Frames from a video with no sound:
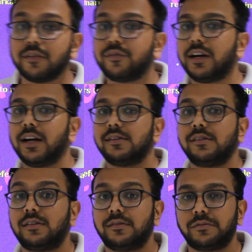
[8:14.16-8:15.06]
Giftedness
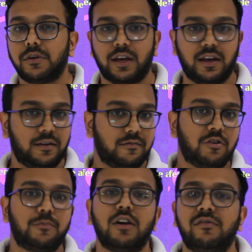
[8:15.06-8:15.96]
is, okay,
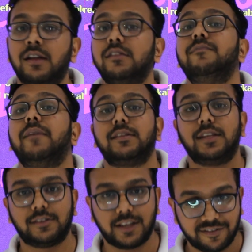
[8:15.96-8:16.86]
football fans,
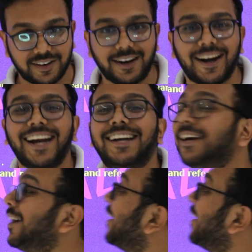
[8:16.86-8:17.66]
Messi is gifted, right?